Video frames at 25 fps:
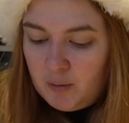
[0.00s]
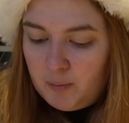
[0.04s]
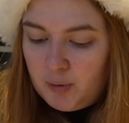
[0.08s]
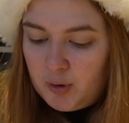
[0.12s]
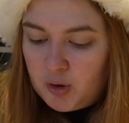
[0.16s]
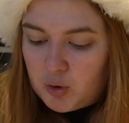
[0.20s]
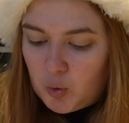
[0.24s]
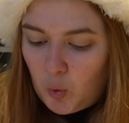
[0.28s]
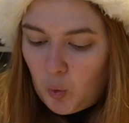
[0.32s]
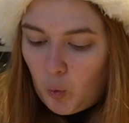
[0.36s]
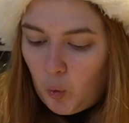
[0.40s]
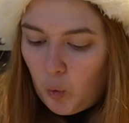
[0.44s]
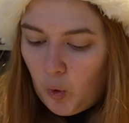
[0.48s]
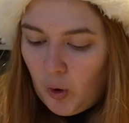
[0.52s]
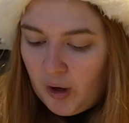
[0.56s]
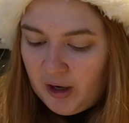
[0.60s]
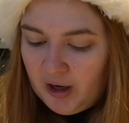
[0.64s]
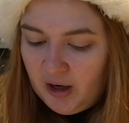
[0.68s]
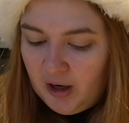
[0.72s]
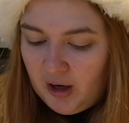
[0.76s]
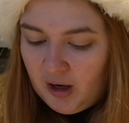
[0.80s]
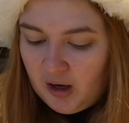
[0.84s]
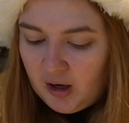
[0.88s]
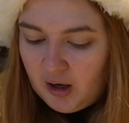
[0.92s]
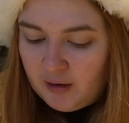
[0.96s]
Put
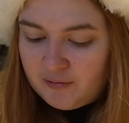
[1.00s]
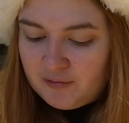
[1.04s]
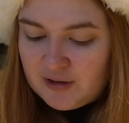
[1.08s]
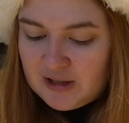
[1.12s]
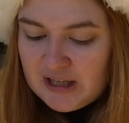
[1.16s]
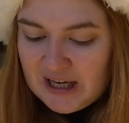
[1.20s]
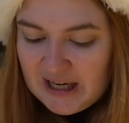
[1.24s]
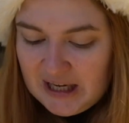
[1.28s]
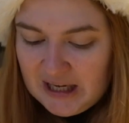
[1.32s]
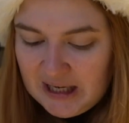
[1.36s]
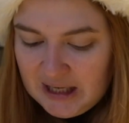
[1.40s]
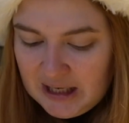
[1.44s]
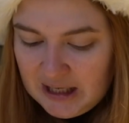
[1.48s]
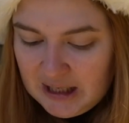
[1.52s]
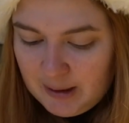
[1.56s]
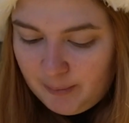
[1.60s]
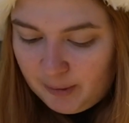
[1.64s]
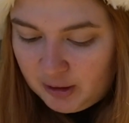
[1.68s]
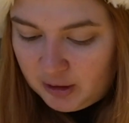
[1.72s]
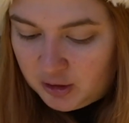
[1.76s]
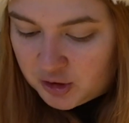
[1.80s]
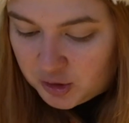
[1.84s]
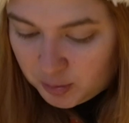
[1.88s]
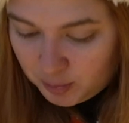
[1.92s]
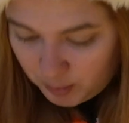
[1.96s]
1½
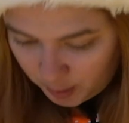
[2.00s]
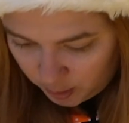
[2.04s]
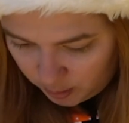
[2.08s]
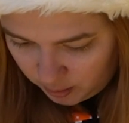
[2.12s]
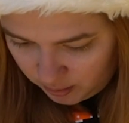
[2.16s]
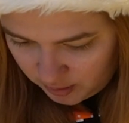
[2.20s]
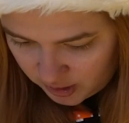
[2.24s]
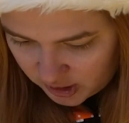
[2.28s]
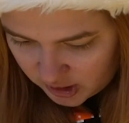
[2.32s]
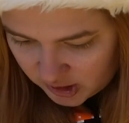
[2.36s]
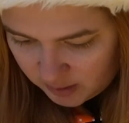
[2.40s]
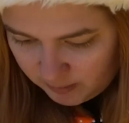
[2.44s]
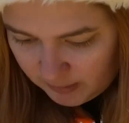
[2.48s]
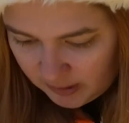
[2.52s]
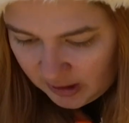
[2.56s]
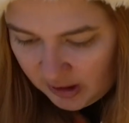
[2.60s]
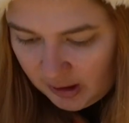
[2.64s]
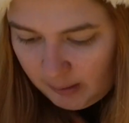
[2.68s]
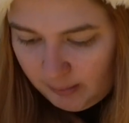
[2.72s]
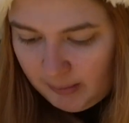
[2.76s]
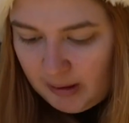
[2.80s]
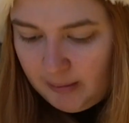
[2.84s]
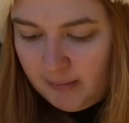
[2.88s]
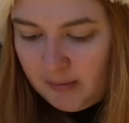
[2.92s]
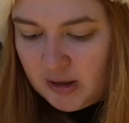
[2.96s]
tablespoons
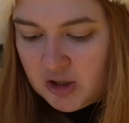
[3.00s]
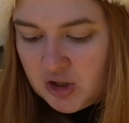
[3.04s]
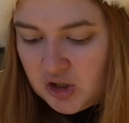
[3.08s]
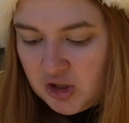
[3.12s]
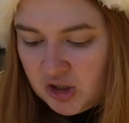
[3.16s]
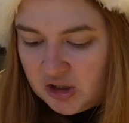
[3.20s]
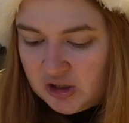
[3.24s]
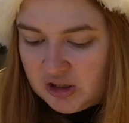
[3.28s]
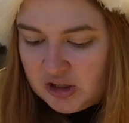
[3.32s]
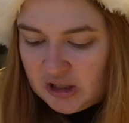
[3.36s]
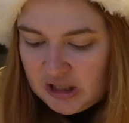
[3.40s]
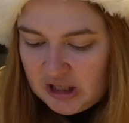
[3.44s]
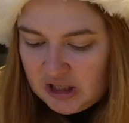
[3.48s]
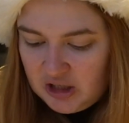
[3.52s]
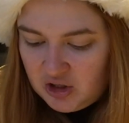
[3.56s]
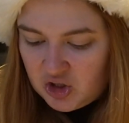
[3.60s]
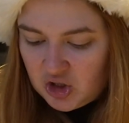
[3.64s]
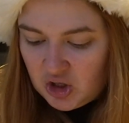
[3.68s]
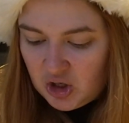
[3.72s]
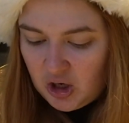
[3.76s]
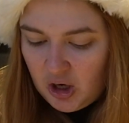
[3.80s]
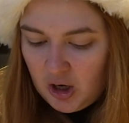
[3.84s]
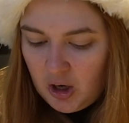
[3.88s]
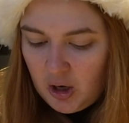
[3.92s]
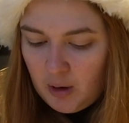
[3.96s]
mincemeat mixture into
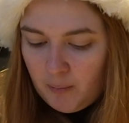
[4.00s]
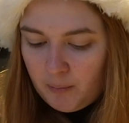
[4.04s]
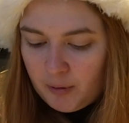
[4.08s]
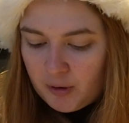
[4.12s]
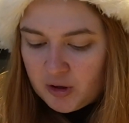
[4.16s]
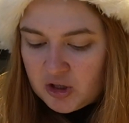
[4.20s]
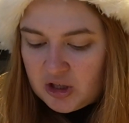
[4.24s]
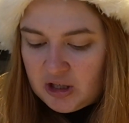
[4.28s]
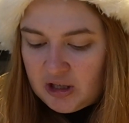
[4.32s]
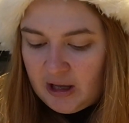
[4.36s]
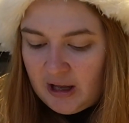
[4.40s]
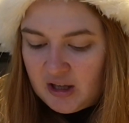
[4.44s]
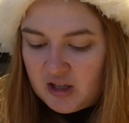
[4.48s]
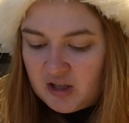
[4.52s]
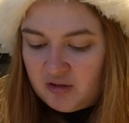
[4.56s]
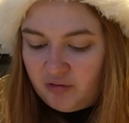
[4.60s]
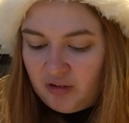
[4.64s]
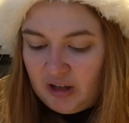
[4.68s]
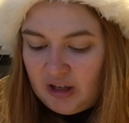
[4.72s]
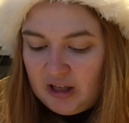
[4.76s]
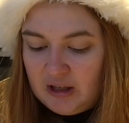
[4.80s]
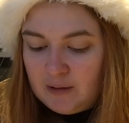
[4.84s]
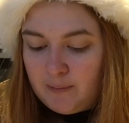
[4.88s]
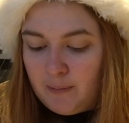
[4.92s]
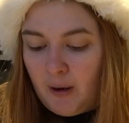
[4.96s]
each. Brush the edge of
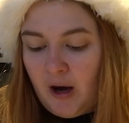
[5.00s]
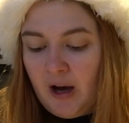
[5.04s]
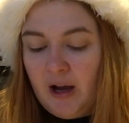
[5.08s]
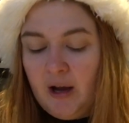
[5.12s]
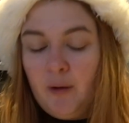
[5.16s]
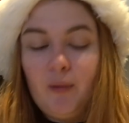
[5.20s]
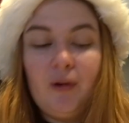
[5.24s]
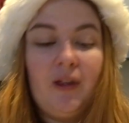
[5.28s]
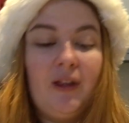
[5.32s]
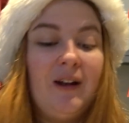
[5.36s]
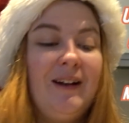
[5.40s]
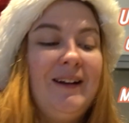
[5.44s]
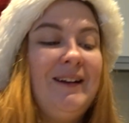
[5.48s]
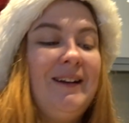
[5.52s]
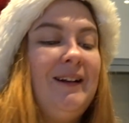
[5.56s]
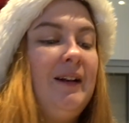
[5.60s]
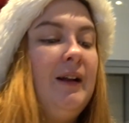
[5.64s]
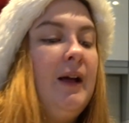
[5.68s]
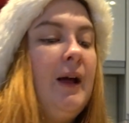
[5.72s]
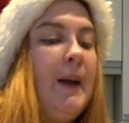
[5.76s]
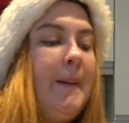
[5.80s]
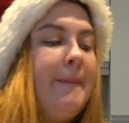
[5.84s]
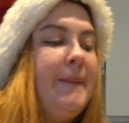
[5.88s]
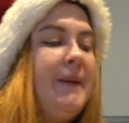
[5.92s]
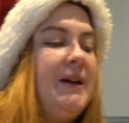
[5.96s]
each pie with a little
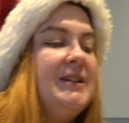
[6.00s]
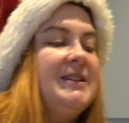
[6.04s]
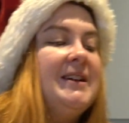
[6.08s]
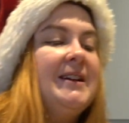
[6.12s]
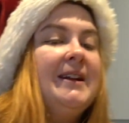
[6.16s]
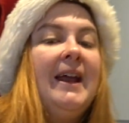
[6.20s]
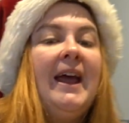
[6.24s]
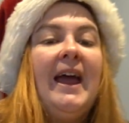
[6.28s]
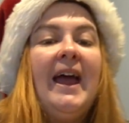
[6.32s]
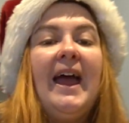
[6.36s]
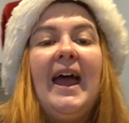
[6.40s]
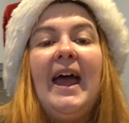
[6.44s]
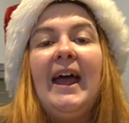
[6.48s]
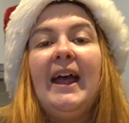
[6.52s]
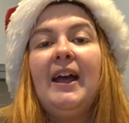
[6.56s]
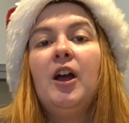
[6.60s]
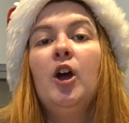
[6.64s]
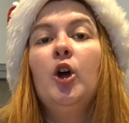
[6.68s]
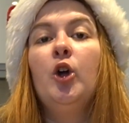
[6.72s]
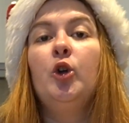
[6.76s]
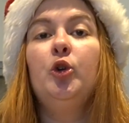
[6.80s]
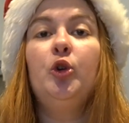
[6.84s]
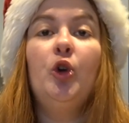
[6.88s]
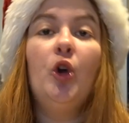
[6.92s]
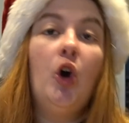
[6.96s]
beaten egg.
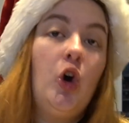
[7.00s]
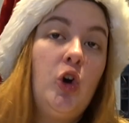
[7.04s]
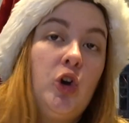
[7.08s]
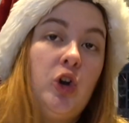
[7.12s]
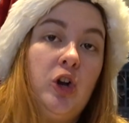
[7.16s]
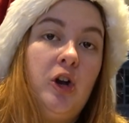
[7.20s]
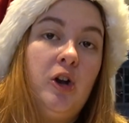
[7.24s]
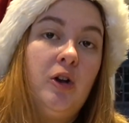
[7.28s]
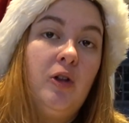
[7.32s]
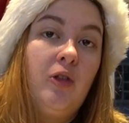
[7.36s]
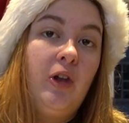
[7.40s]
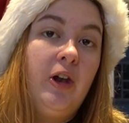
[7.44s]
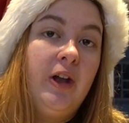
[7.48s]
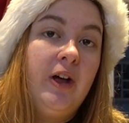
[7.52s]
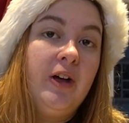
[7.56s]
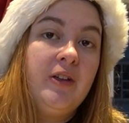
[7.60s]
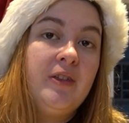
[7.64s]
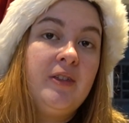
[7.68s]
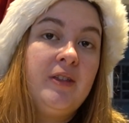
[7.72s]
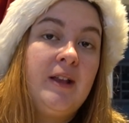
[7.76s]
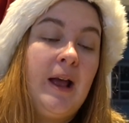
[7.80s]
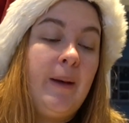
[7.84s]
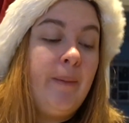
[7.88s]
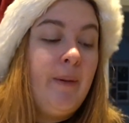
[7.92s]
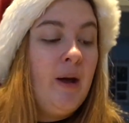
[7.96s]
Not going to do the
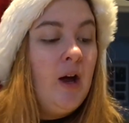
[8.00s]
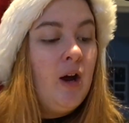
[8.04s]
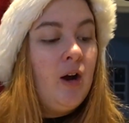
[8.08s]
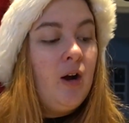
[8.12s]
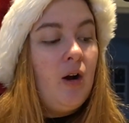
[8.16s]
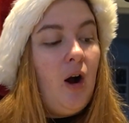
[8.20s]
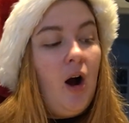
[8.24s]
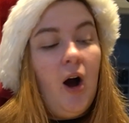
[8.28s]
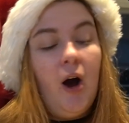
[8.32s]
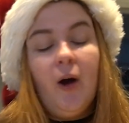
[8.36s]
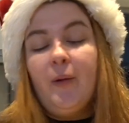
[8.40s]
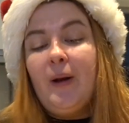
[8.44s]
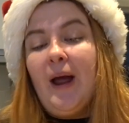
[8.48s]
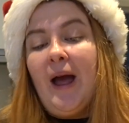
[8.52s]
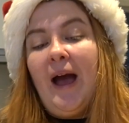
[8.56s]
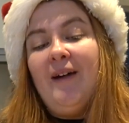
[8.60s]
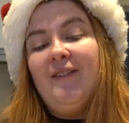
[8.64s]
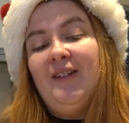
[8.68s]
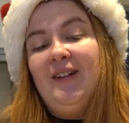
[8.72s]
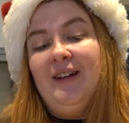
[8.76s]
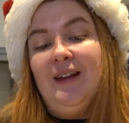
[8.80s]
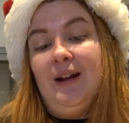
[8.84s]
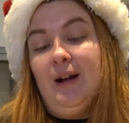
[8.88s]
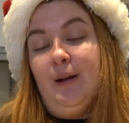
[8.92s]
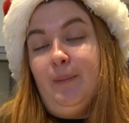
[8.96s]
last step. I don't
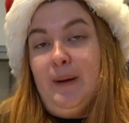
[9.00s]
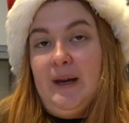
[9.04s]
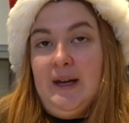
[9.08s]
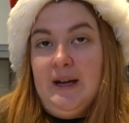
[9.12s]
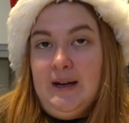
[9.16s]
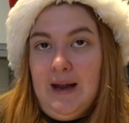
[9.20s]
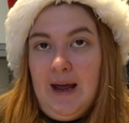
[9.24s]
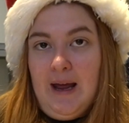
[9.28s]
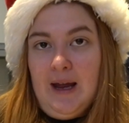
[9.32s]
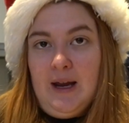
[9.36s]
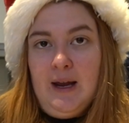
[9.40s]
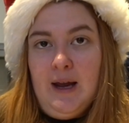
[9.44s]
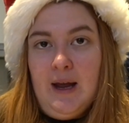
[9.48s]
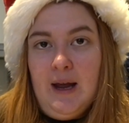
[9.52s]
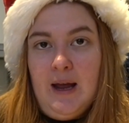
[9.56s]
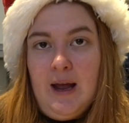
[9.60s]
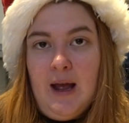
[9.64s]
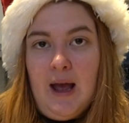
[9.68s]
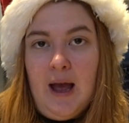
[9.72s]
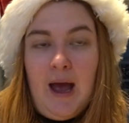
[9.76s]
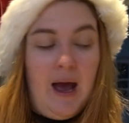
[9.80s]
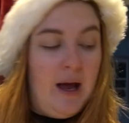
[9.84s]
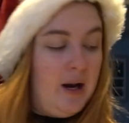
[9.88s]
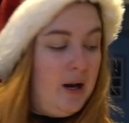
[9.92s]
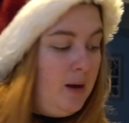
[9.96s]
have a little beaten egg,
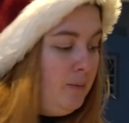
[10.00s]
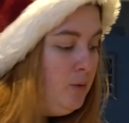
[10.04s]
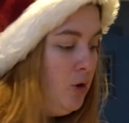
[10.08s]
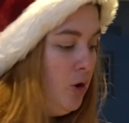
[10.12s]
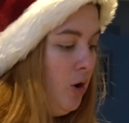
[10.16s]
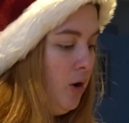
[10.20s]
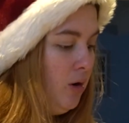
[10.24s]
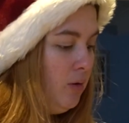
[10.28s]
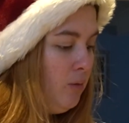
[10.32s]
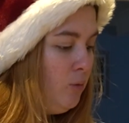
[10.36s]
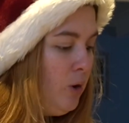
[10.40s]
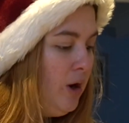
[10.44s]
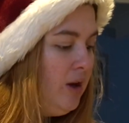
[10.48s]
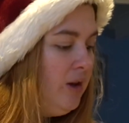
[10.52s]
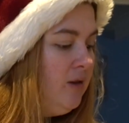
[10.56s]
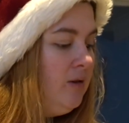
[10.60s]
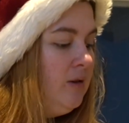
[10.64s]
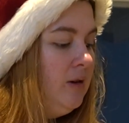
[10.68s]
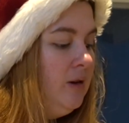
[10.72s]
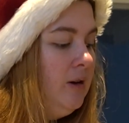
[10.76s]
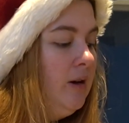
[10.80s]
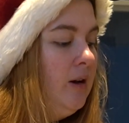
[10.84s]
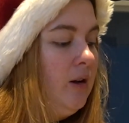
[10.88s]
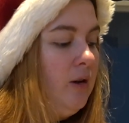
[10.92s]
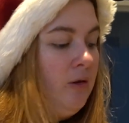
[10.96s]
and I'm not
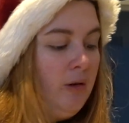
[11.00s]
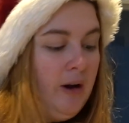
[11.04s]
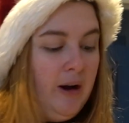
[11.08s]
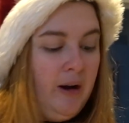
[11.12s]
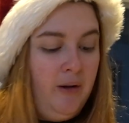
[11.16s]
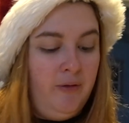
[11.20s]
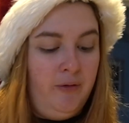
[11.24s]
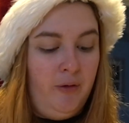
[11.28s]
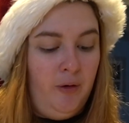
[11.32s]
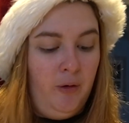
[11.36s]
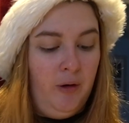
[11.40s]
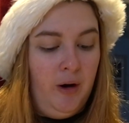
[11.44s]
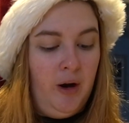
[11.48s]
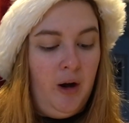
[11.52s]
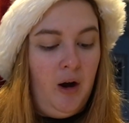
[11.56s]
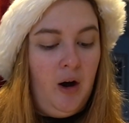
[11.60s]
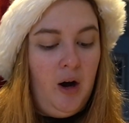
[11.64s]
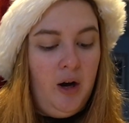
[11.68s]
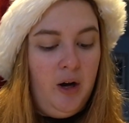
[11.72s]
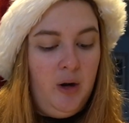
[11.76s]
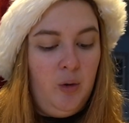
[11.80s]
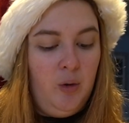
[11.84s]
wasting another egg for it. I